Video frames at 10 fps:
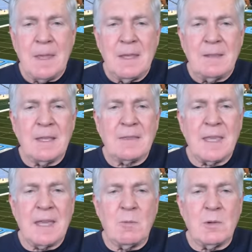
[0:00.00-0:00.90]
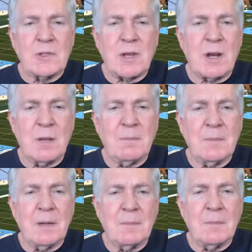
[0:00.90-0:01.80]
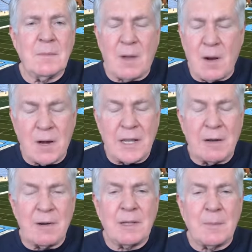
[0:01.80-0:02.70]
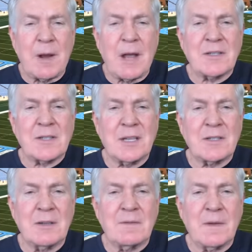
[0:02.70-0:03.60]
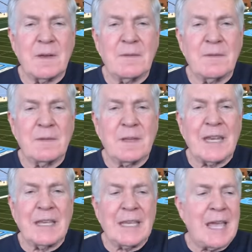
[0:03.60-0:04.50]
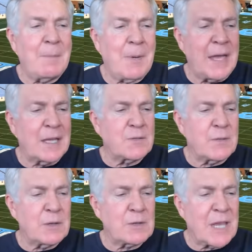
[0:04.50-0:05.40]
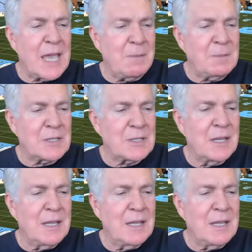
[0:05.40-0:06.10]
that they will start a, um, um, already are in the process of, of getting game plans for those games.